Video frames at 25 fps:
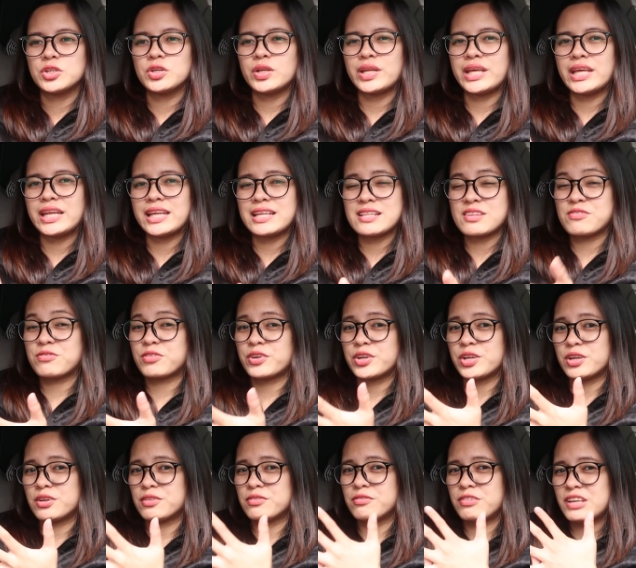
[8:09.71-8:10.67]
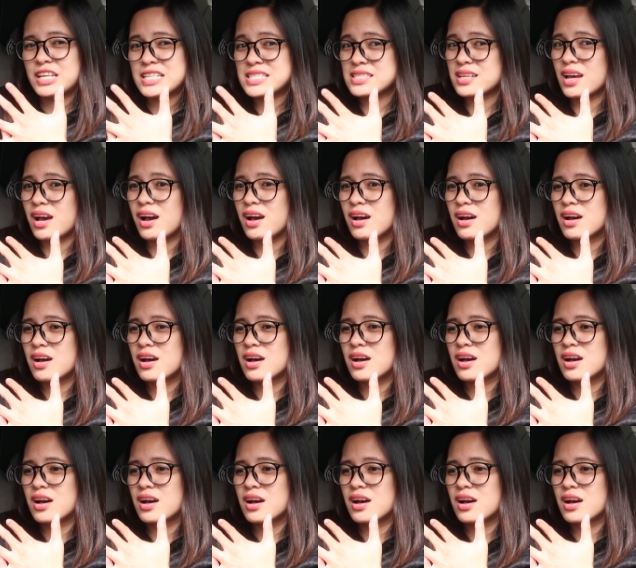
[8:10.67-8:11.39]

you need it for your visa,